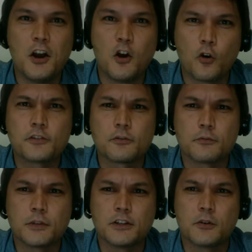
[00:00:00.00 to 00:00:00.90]
Or is it
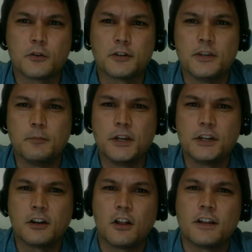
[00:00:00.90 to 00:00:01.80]
really going to be a big
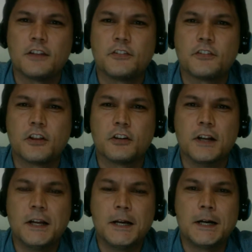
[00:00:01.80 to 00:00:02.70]
holiday seller?
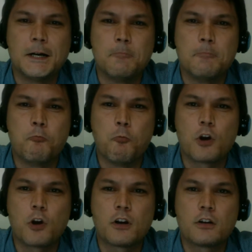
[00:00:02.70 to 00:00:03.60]

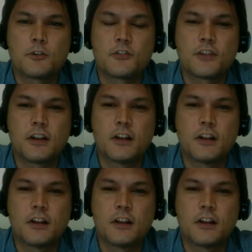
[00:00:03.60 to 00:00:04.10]
What our numbers tell